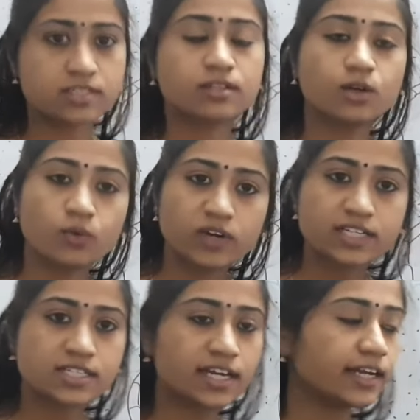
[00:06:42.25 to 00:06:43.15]
Lower
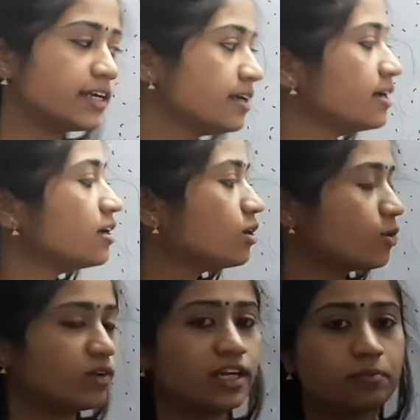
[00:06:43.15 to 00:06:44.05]
side,
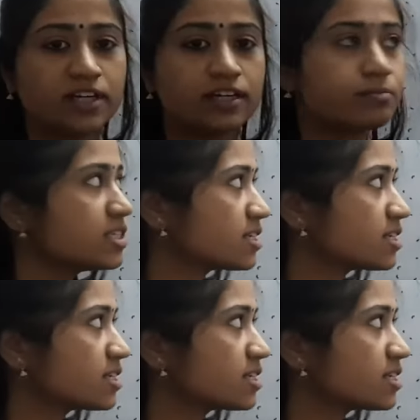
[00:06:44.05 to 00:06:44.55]
lower epidermis